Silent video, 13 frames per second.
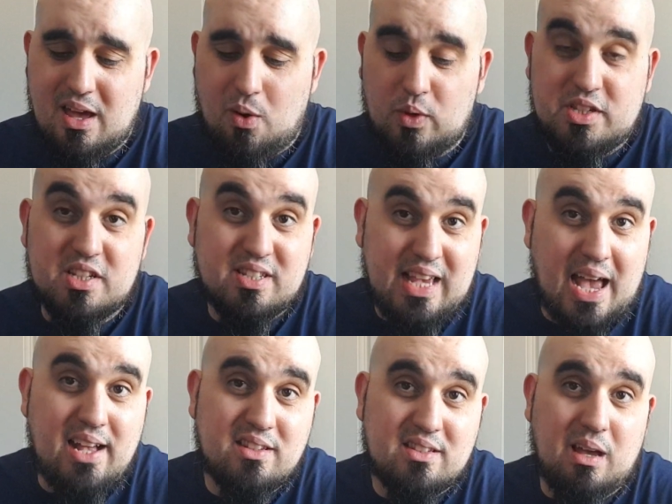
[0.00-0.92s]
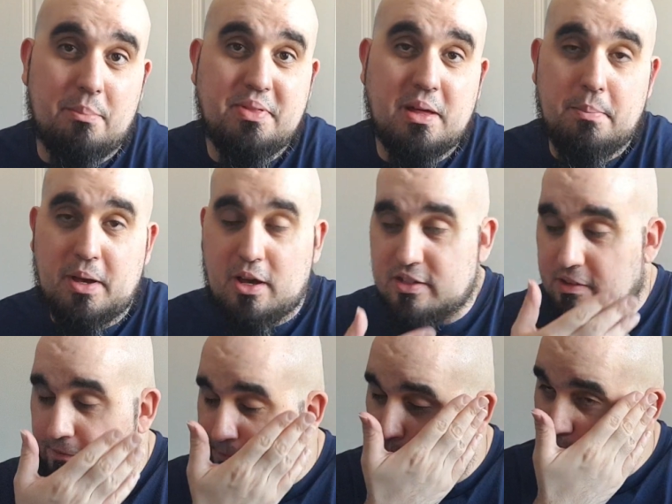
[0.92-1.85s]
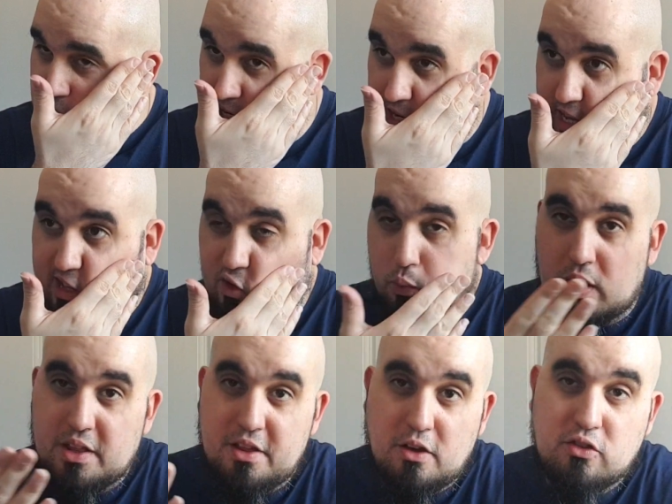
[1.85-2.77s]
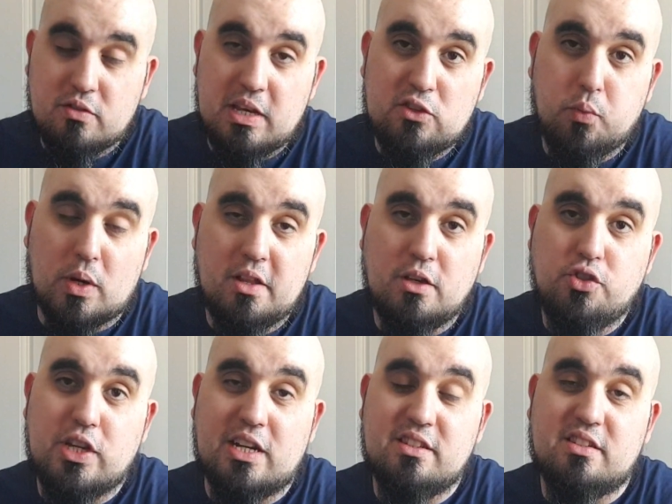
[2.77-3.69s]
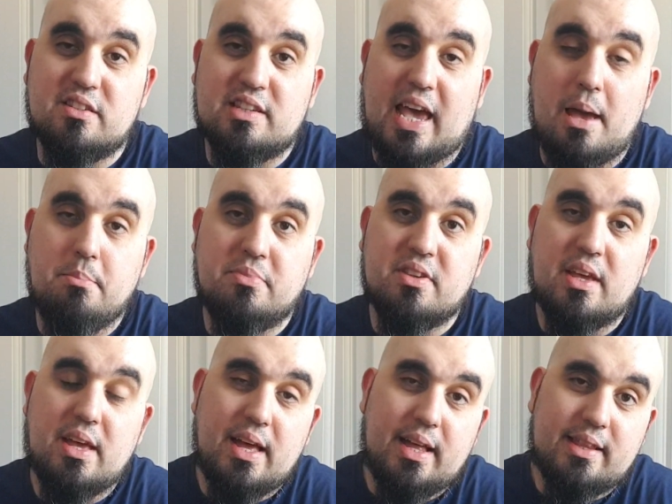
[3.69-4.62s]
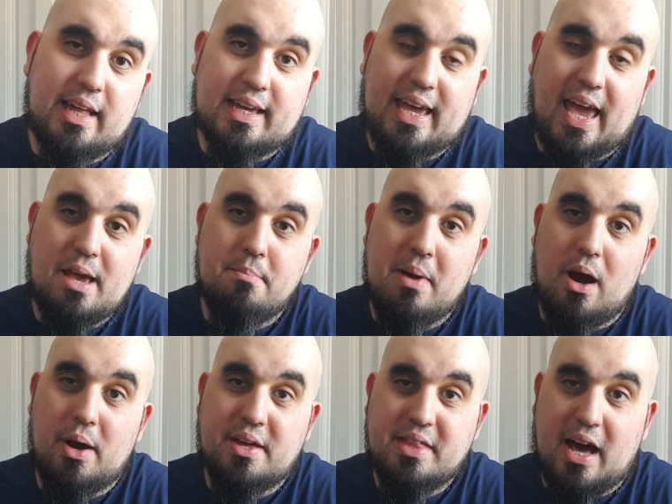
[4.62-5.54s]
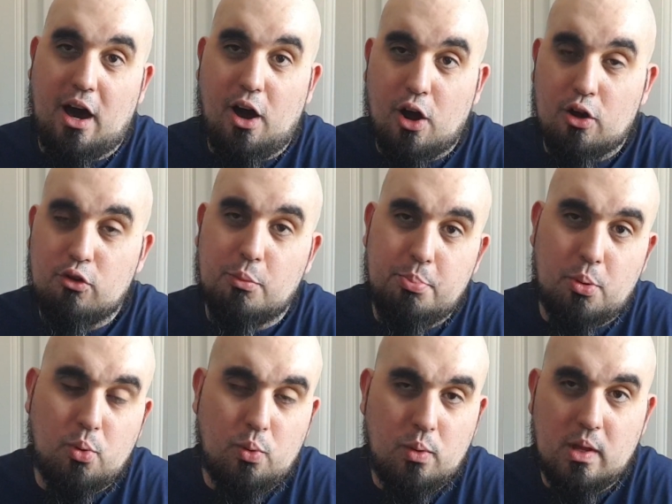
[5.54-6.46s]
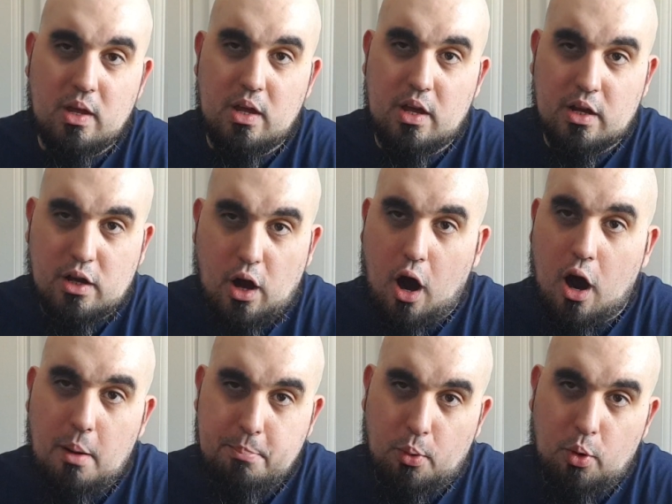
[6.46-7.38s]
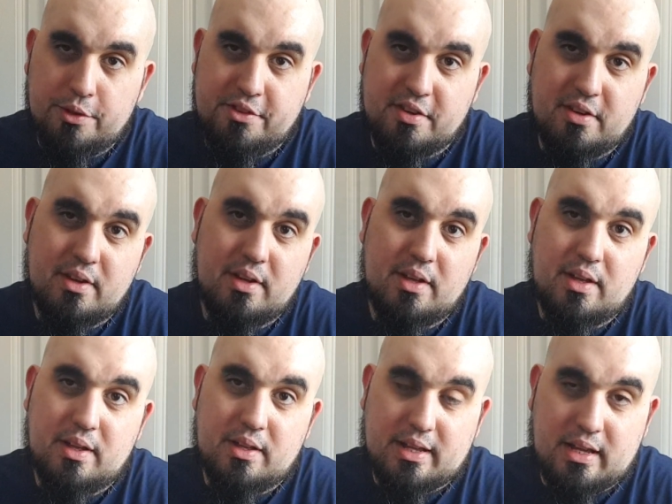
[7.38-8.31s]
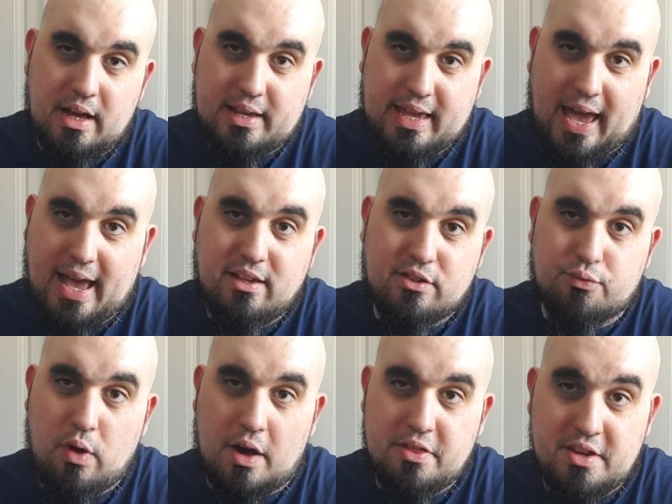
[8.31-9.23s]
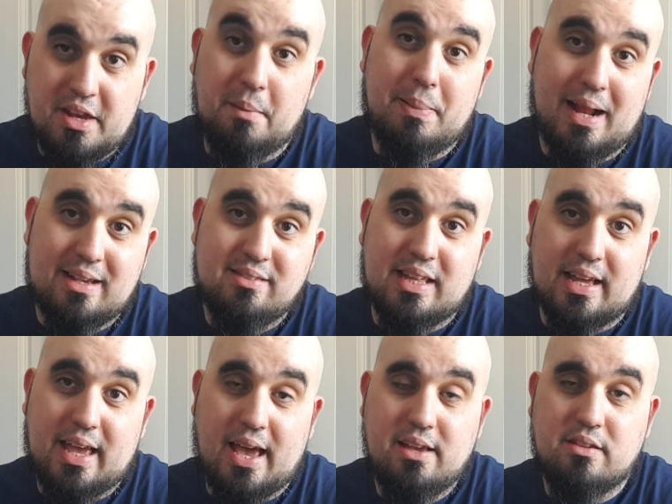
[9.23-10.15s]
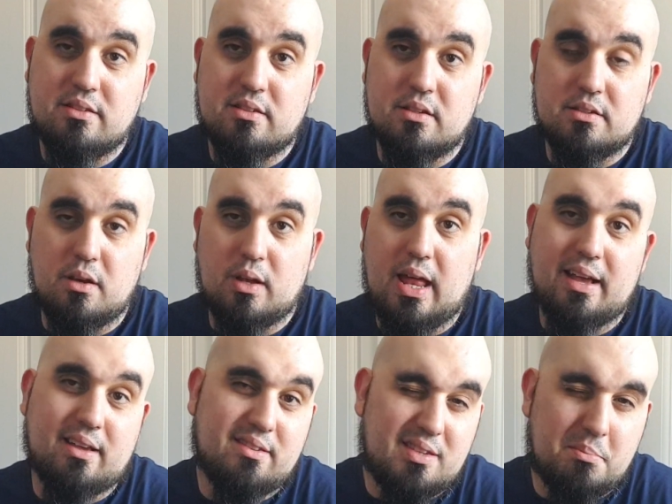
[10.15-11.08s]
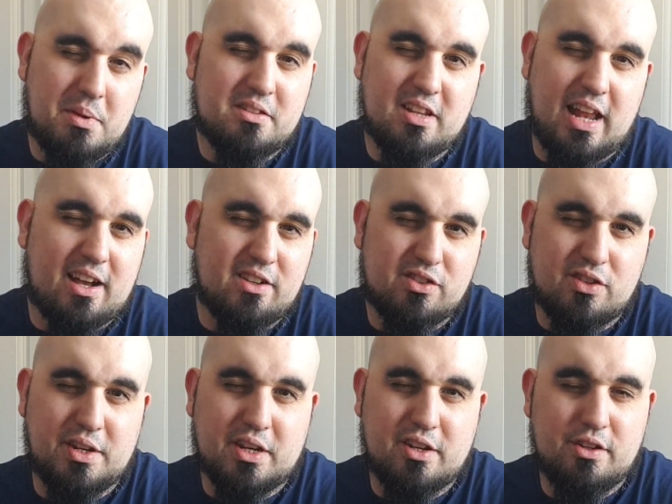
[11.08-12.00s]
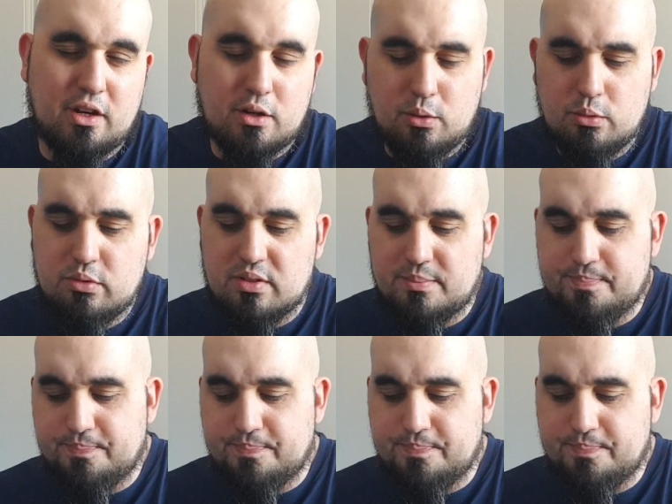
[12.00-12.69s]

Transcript: which is saying something, because unfortunately it's one of those Genesis games that came out in that horrible cardboard case rather than a plastic case, so like similar to like a Sonic and Knuckles.